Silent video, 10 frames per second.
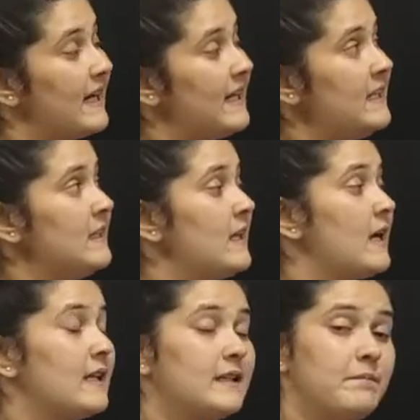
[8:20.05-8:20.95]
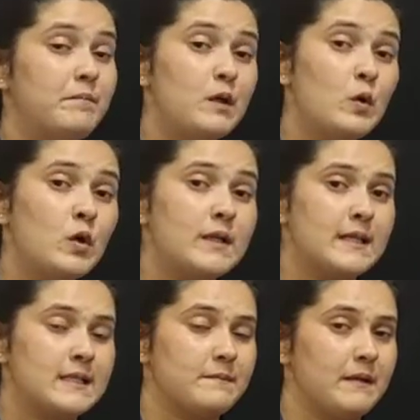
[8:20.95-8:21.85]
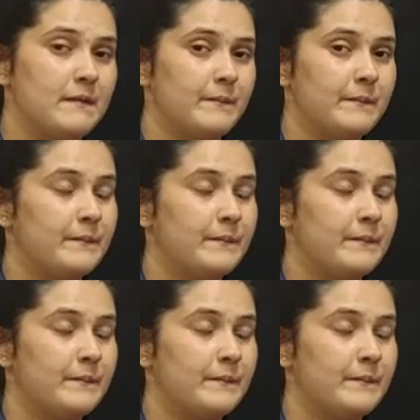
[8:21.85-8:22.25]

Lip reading: in the blue dustbin.